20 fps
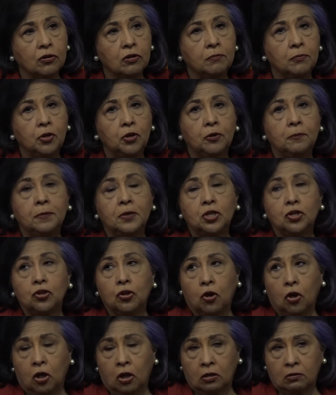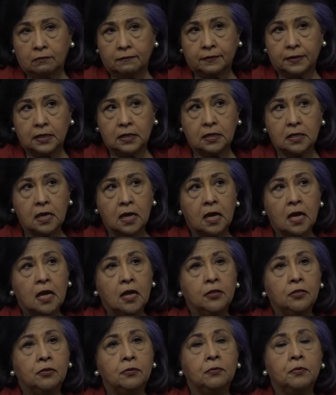community, but to all of us.
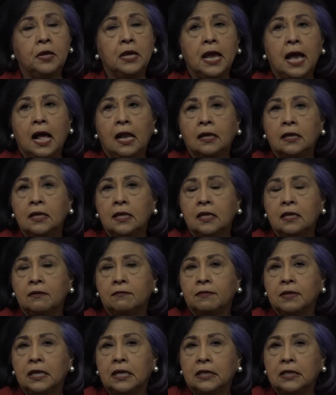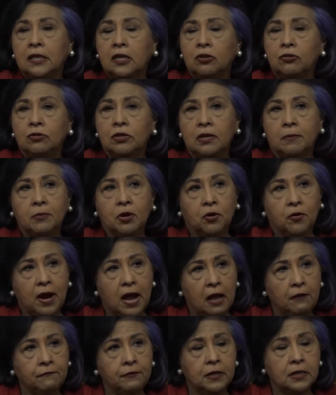The reality of the Latino
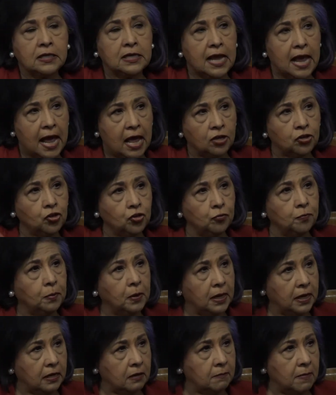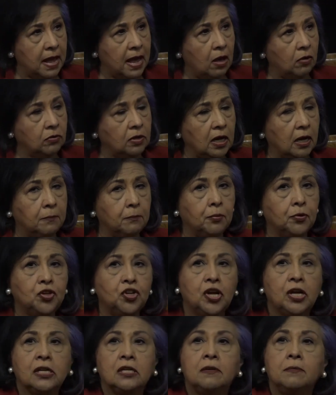demographics, as you play them out and
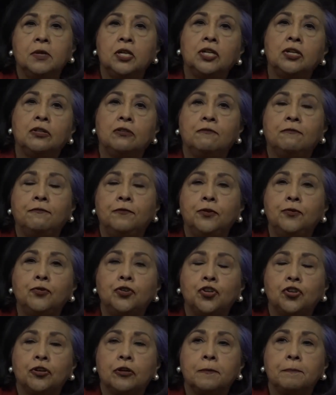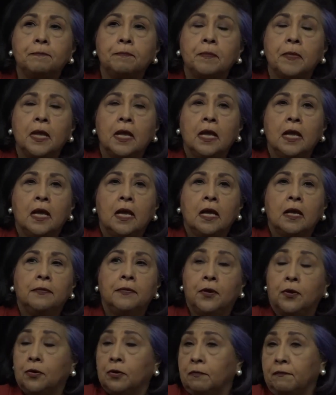project them into the future,
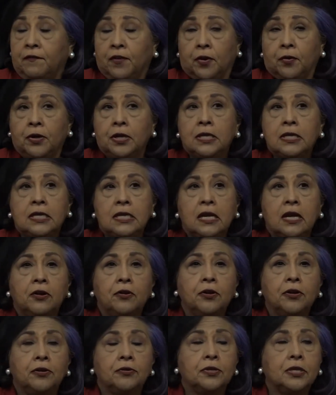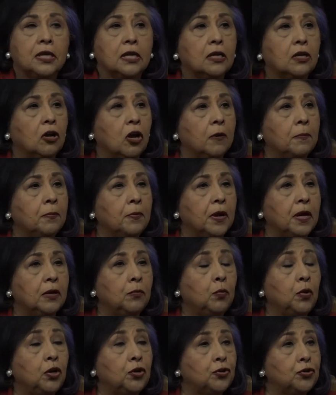there are various scenarios that can operate.
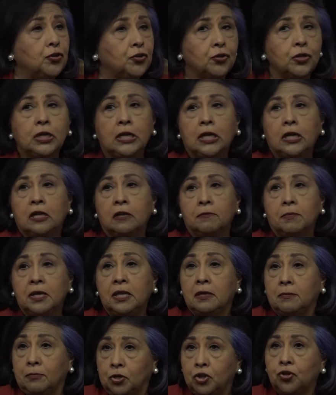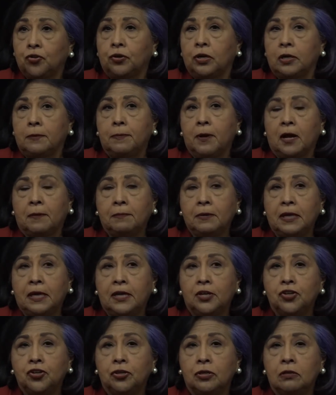We are certainly going to be the majority
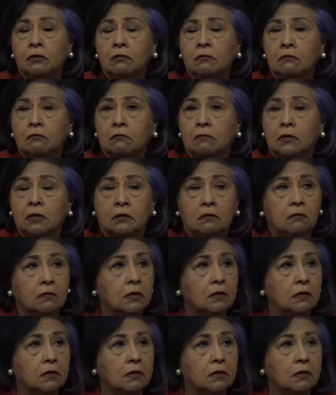population, and